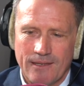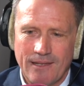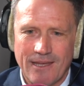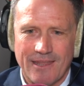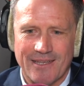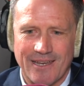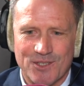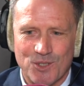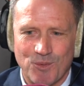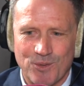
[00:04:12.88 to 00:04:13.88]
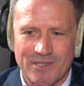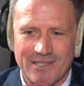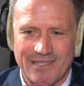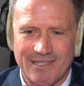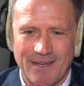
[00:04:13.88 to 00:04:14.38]
they're getting towards
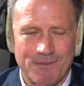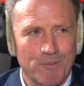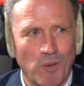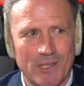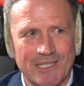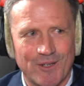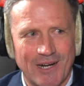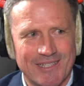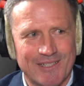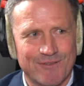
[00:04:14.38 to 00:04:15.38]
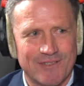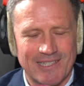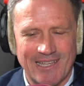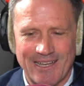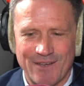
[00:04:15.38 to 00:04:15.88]
the pointier end of
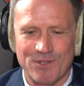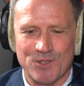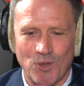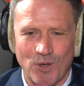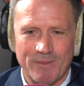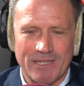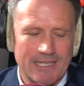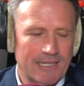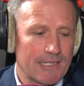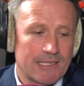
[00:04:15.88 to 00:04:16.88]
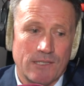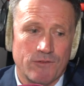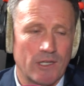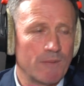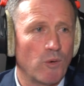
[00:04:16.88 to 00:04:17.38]
the tournament, and it's a
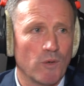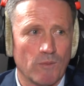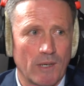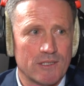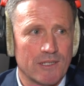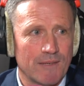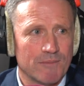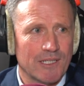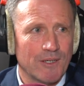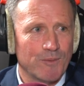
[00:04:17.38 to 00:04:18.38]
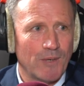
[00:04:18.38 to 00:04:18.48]
very important one to them. So